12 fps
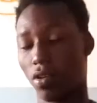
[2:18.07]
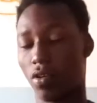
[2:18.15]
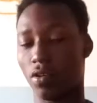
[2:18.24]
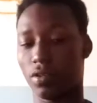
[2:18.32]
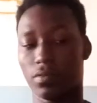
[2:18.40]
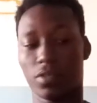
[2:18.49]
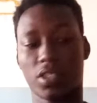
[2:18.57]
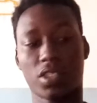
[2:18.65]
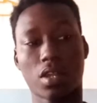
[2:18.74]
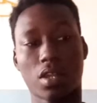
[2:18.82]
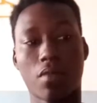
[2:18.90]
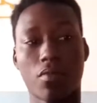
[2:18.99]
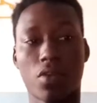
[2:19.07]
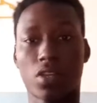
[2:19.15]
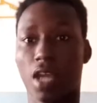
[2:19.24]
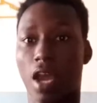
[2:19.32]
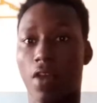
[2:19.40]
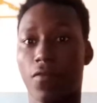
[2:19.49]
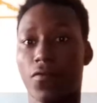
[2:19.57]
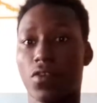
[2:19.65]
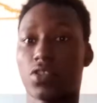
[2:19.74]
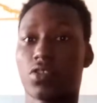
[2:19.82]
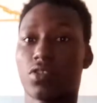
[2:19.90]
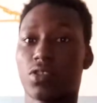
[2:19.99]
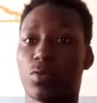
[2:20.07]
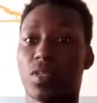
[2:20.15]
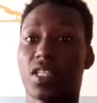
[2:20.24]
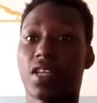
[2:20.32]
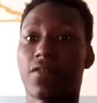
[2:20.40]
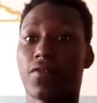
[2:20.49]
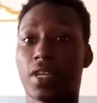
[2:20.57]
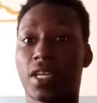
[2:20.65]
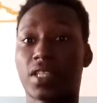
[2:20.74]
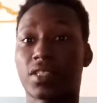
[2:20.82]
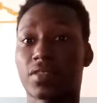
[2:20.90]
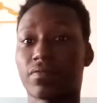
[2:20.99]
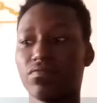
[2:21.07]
on Instagram, but I'll focus on Twitter for that.